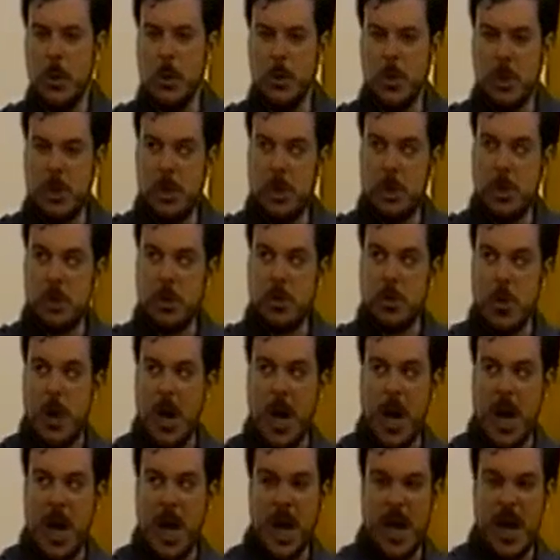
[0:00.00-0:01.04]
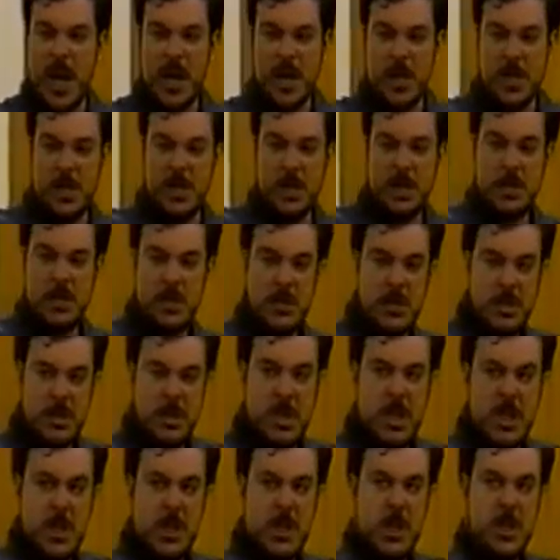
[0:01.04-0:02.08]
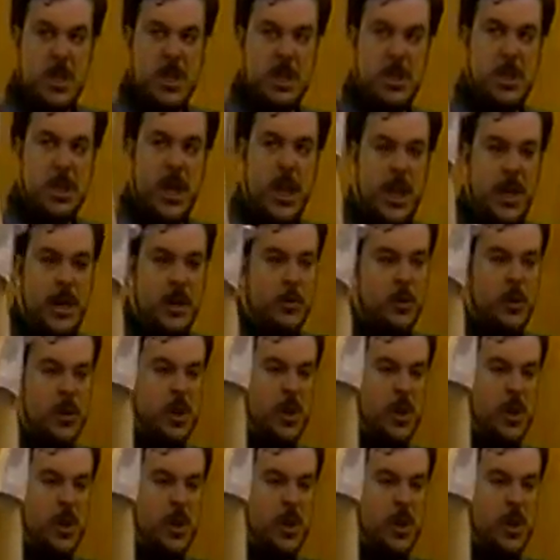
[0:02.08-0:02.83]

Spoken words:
would stride. The giant would